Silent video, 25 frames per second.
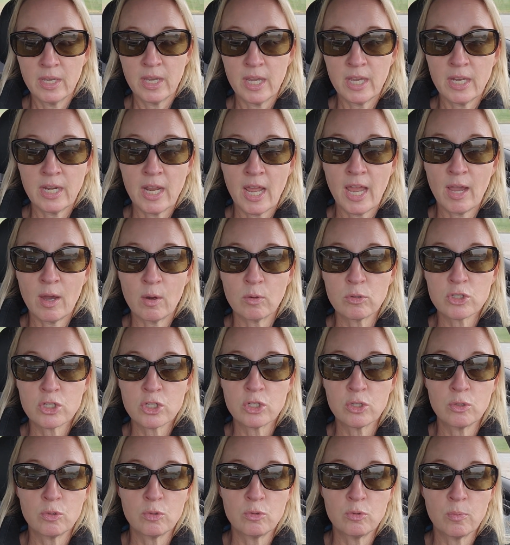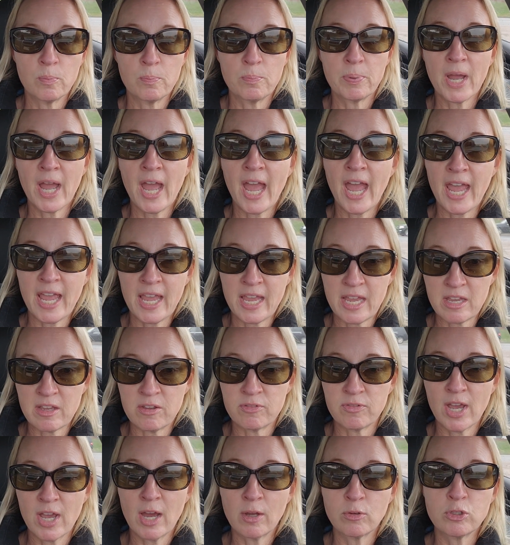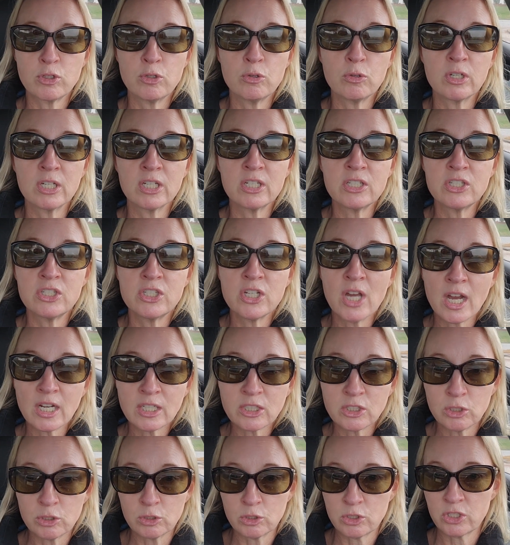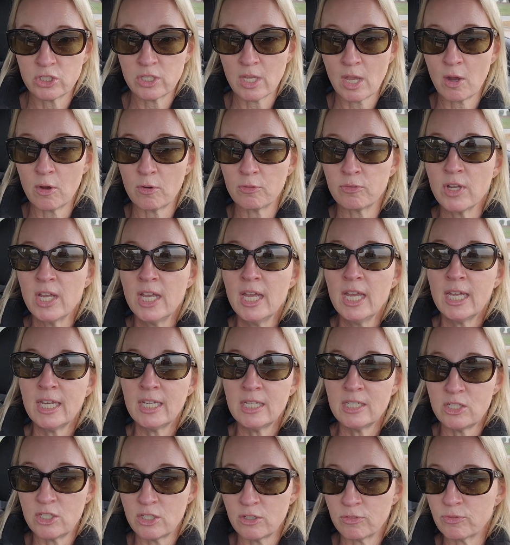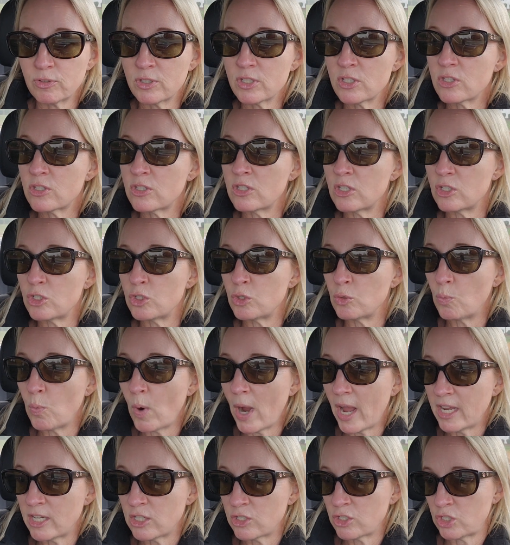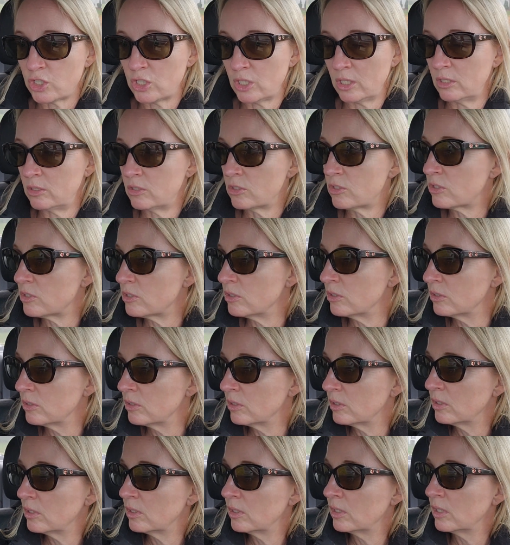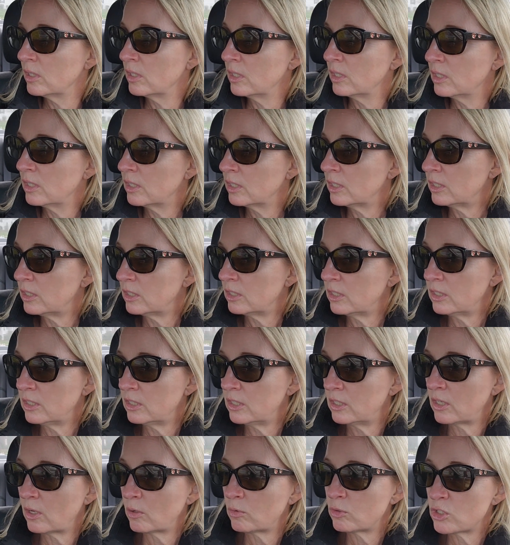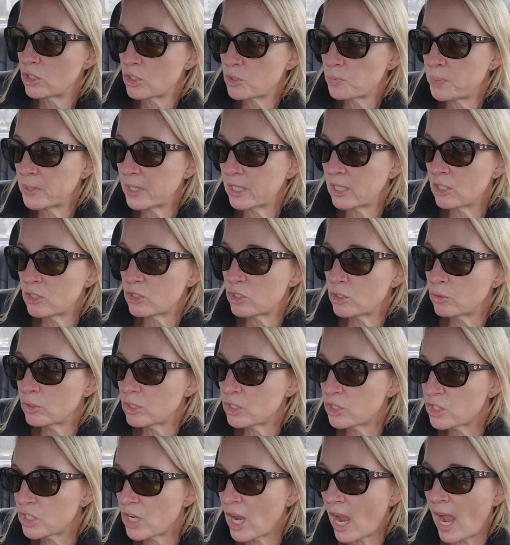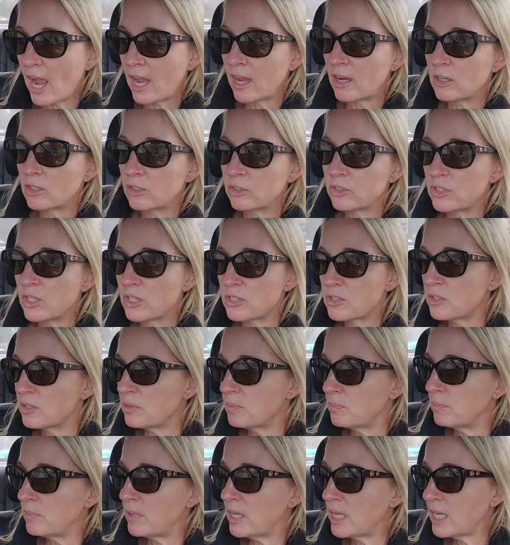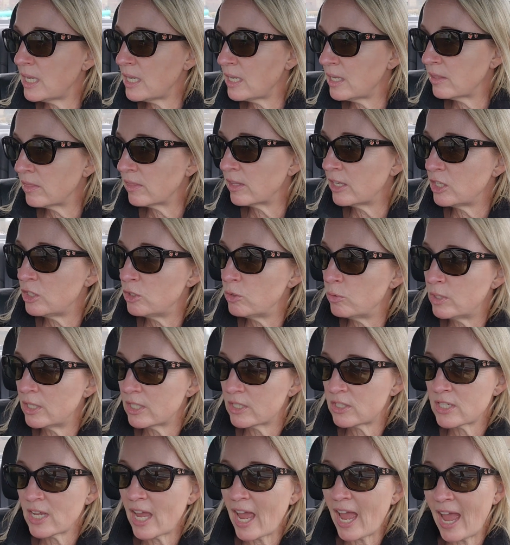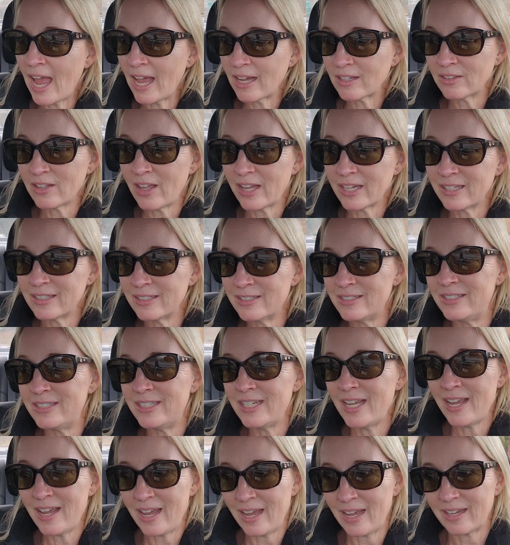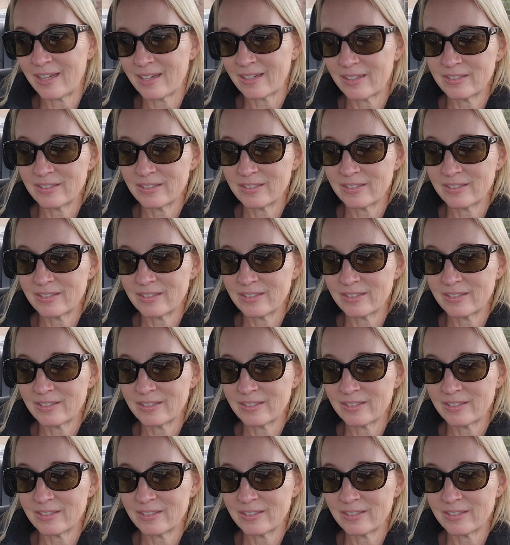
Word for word: and how to behave, how to conduct yourself in different situations you know, just because you're a child doesn't mean that you get to act like a dick.